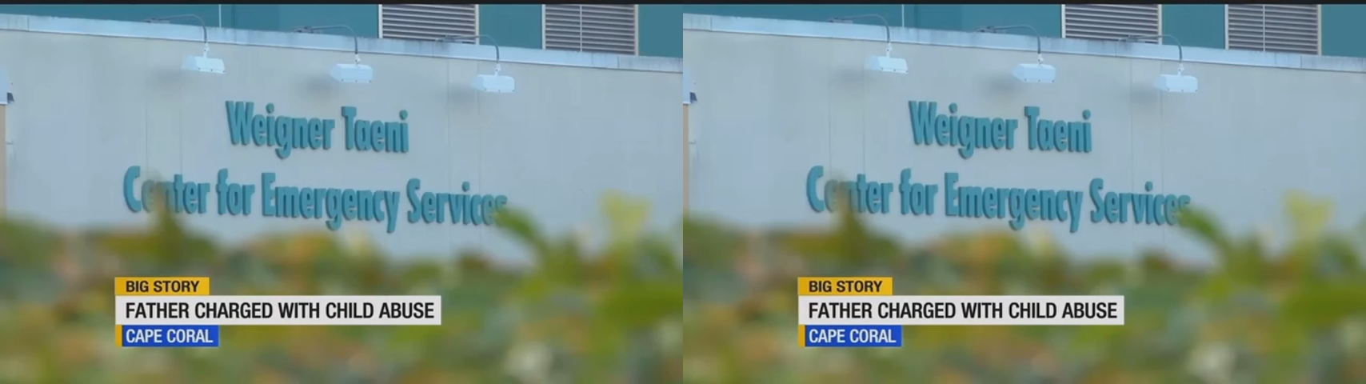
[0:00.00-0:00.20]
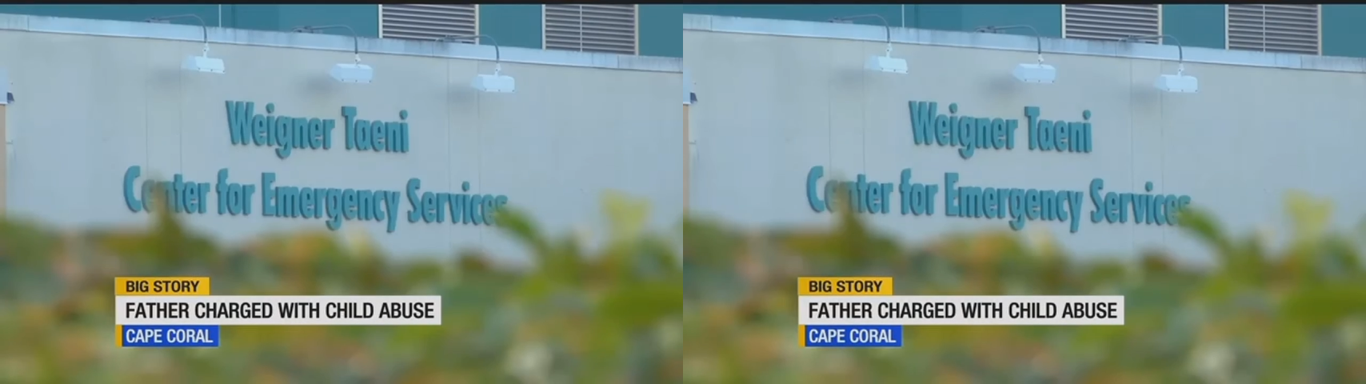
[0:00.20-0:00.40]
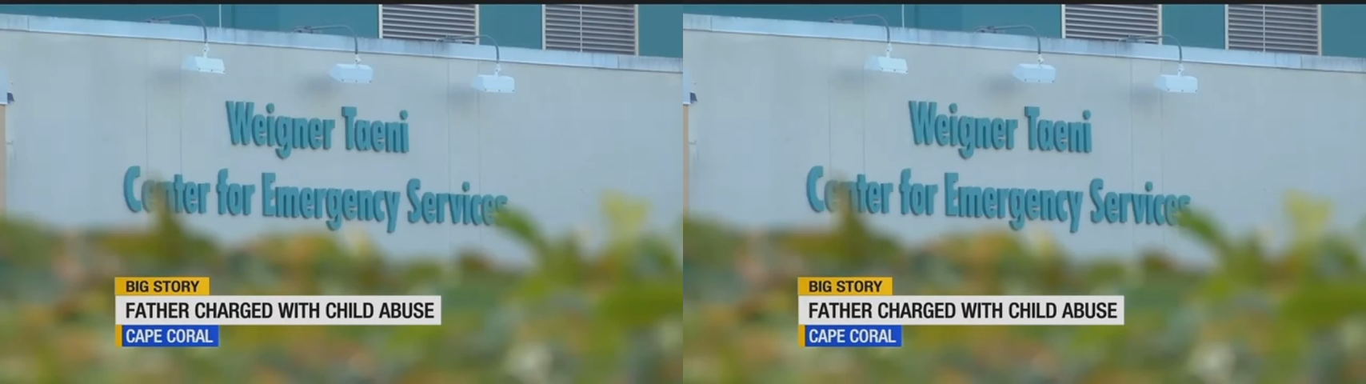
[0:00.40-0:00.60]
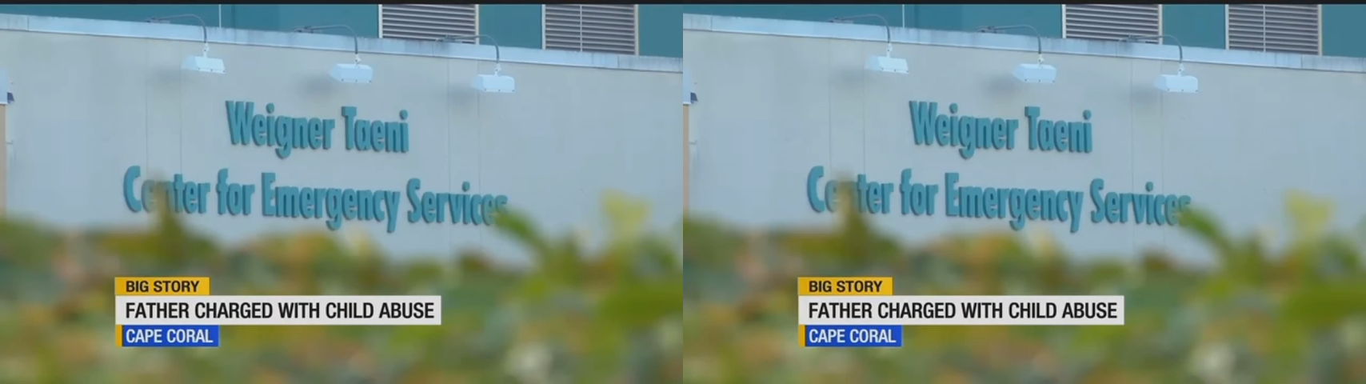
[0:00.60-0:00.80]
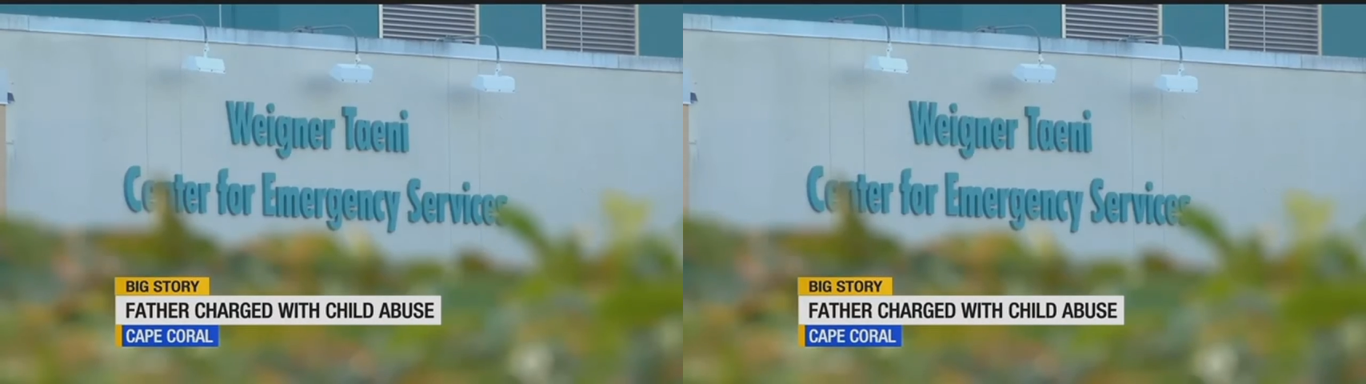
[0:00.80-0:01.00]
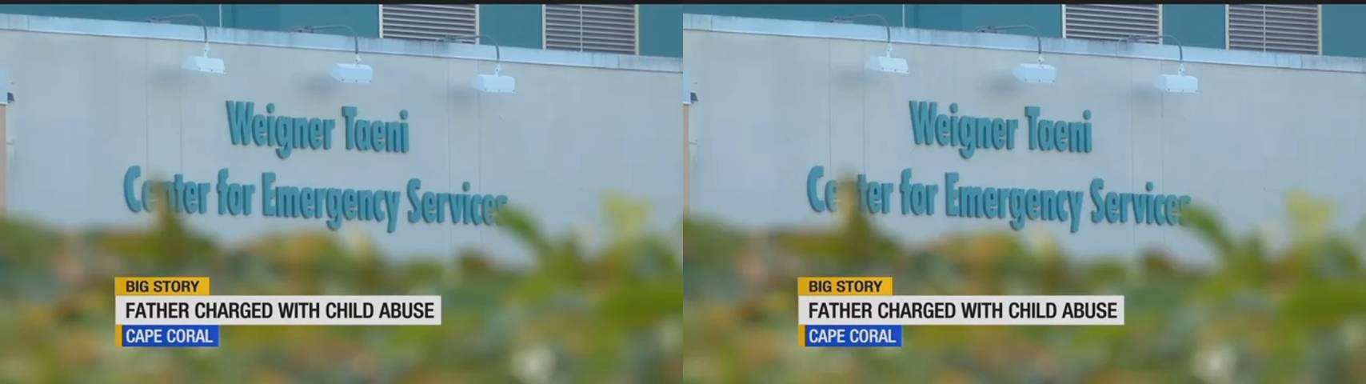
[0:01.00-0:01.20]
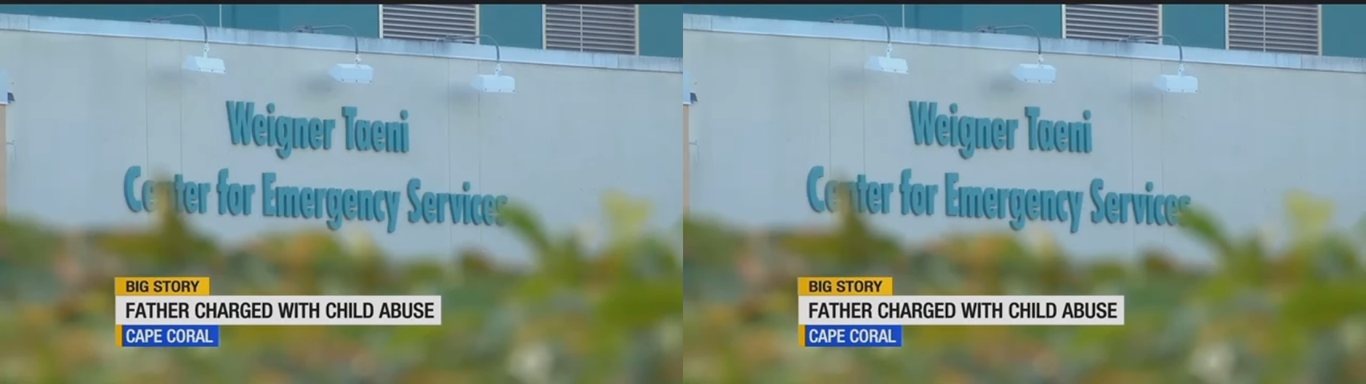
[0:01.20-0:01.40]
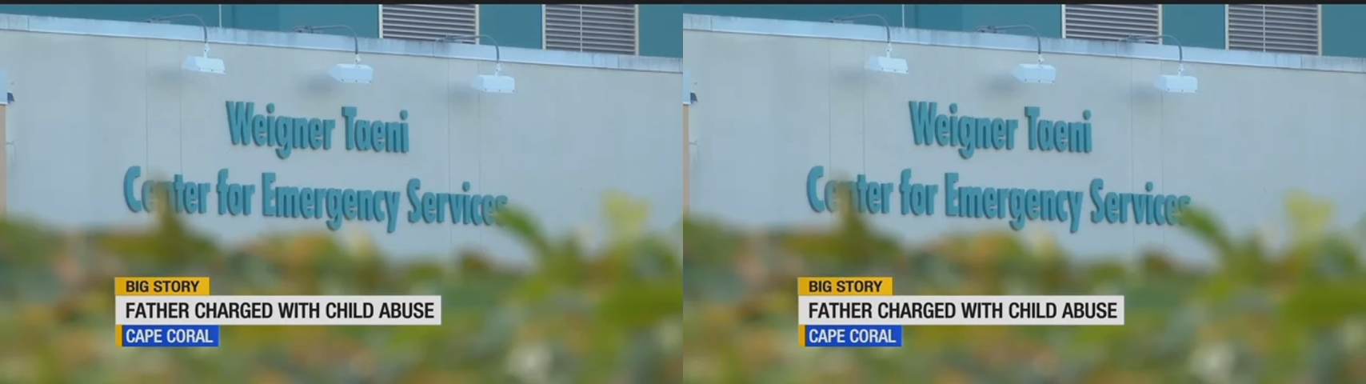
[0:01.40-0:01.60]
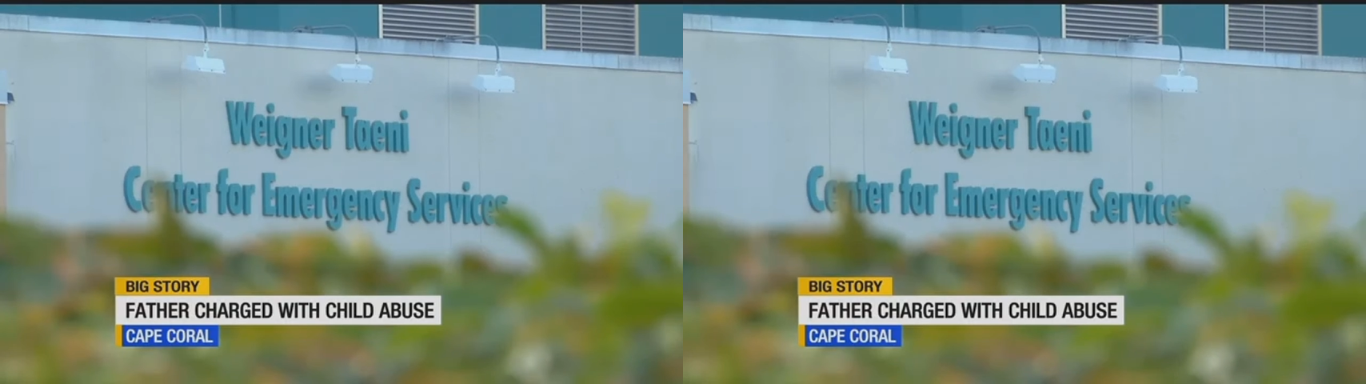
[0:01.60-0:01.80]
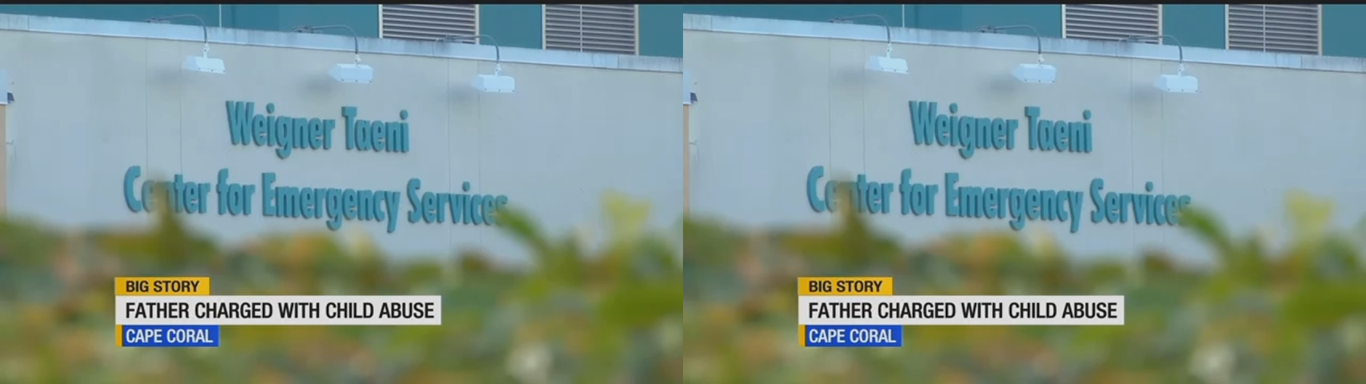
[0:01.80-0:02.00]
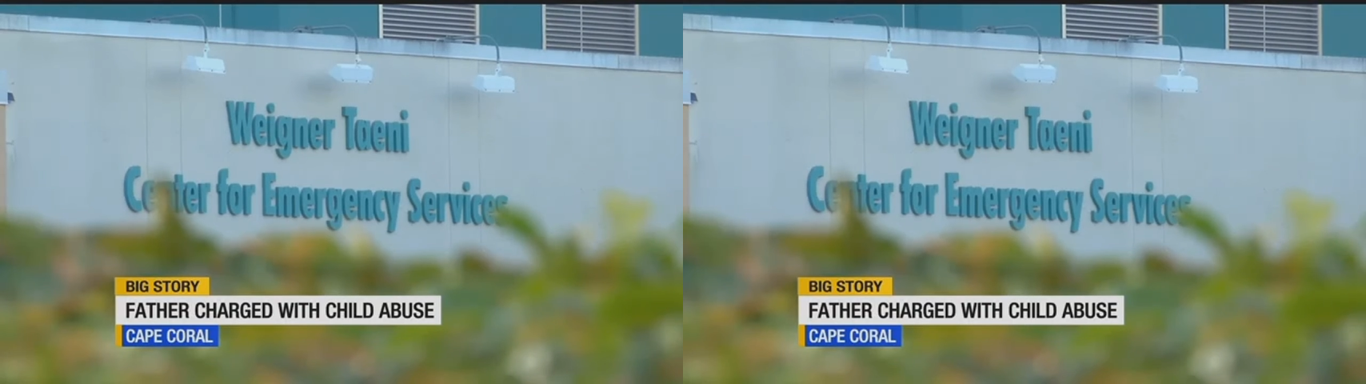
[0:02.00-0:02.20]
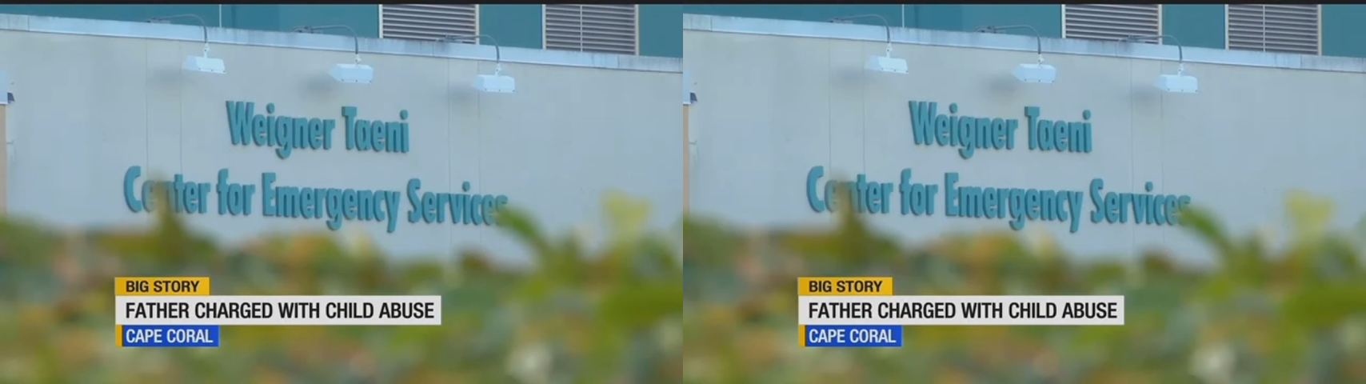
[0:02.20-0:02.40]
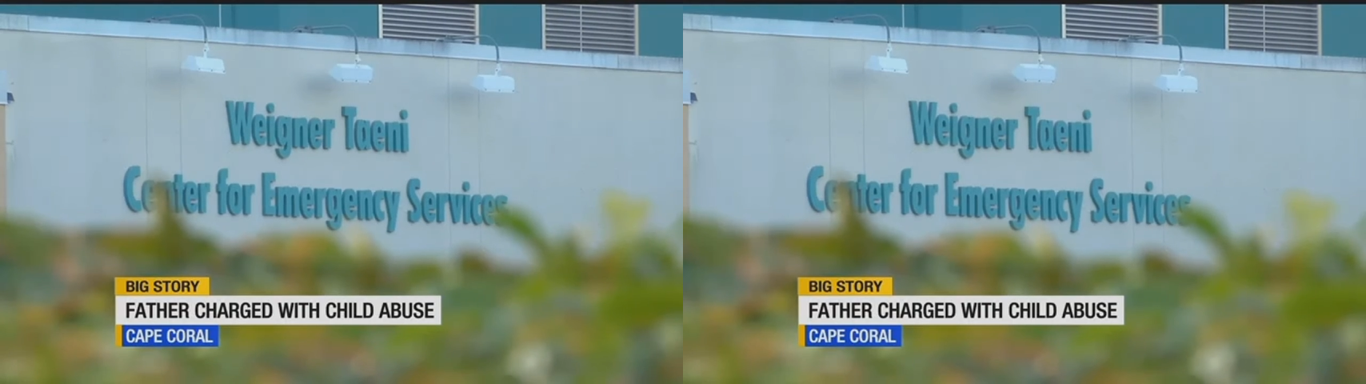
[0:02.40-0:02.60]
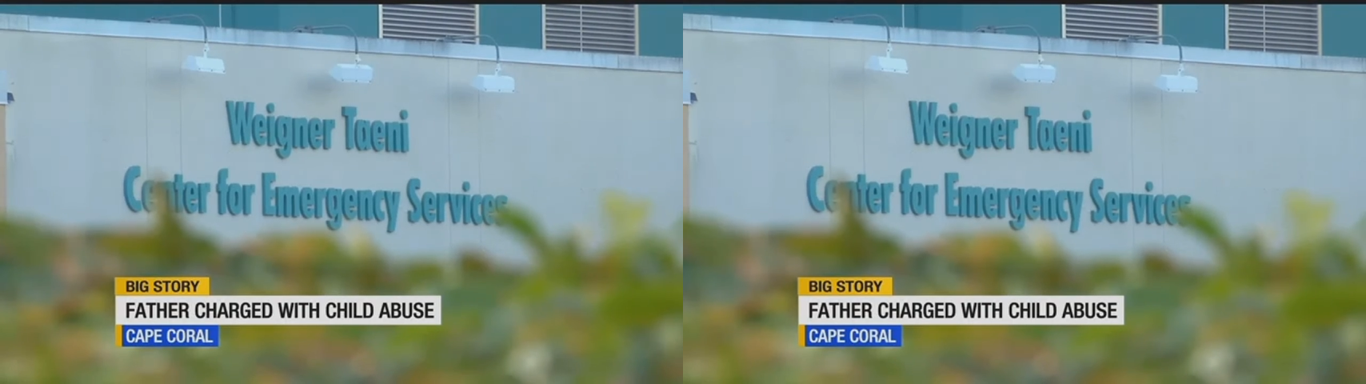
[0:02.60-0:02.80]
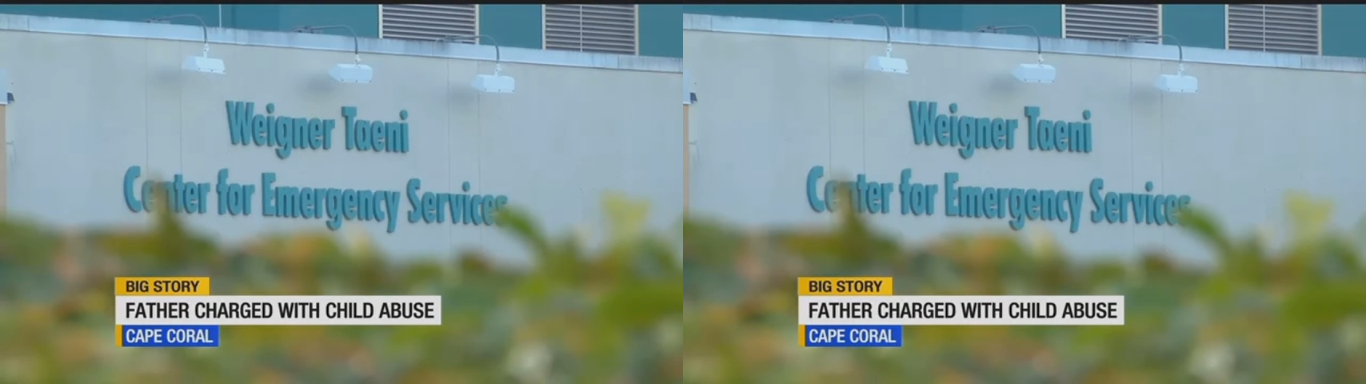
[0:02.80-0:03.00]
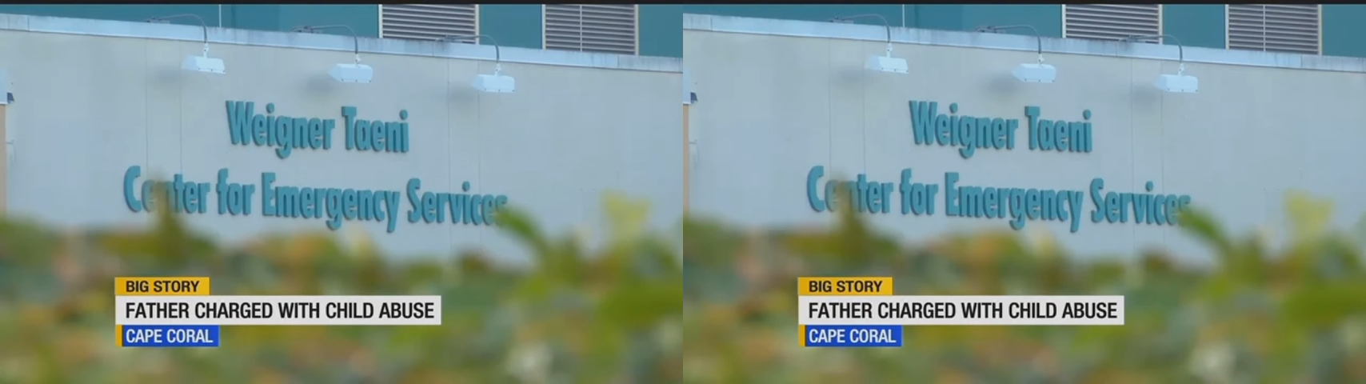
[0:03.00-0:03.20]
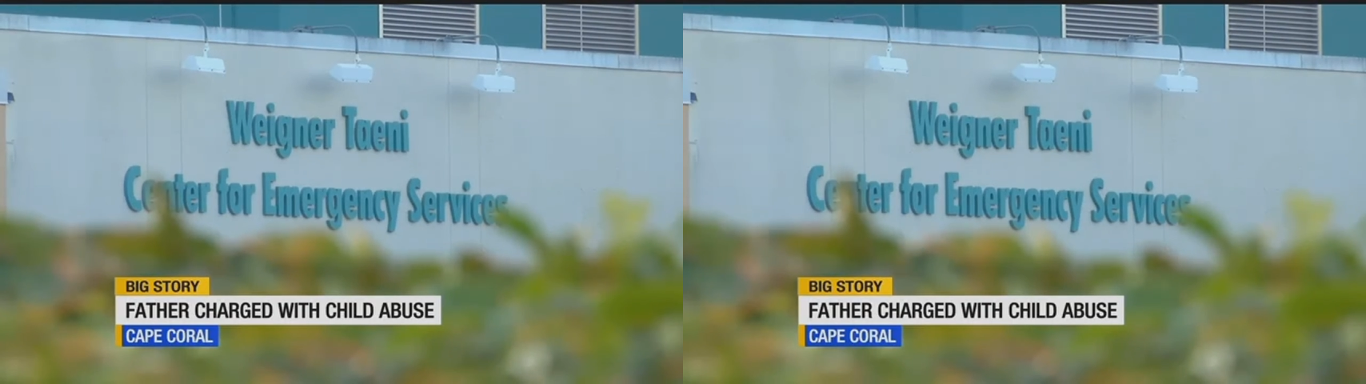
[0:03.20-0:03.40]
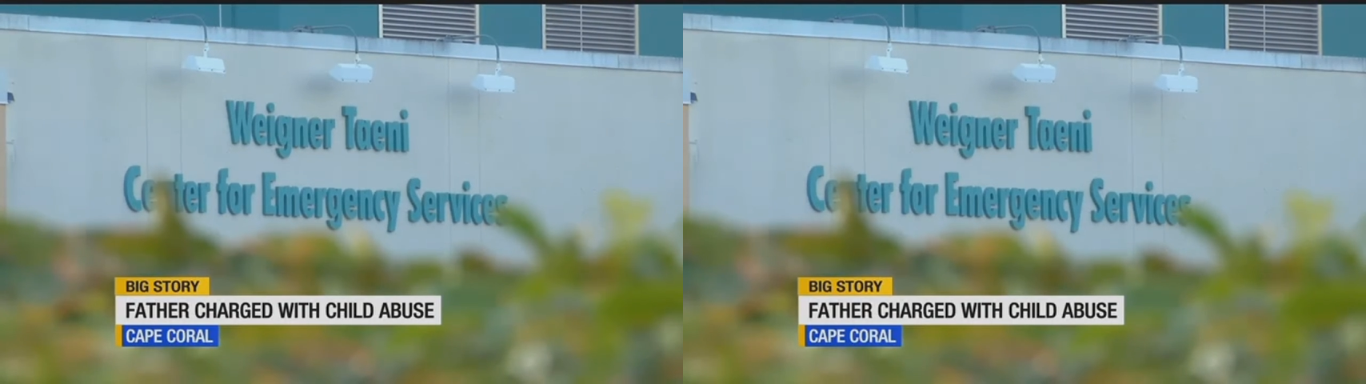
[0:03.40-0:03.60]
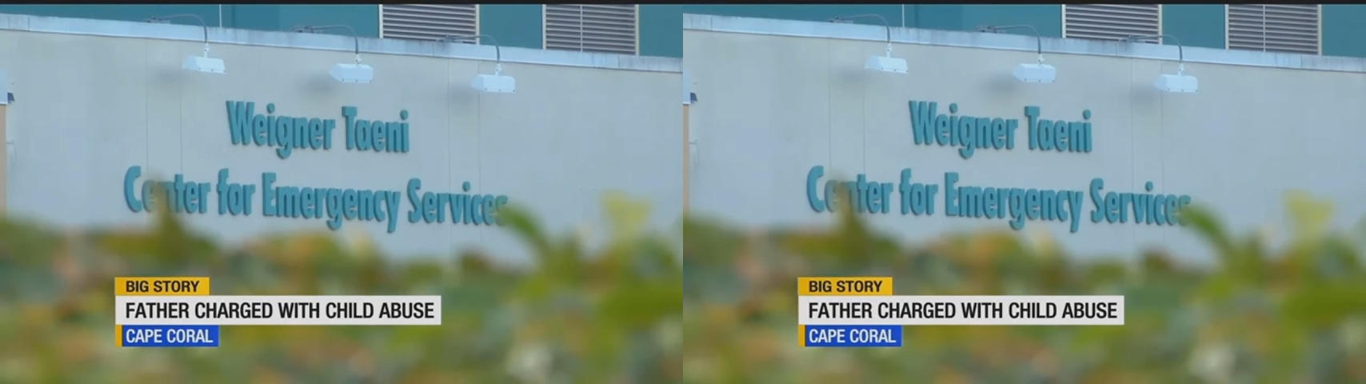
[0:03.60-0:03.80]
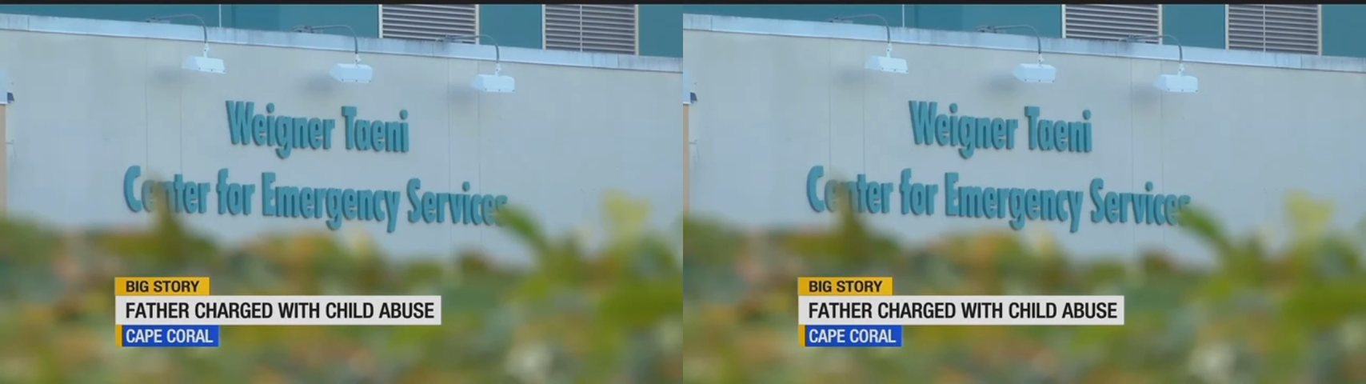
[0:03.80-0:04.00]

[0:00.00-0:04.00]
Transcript: Nobody's mouth can be seen.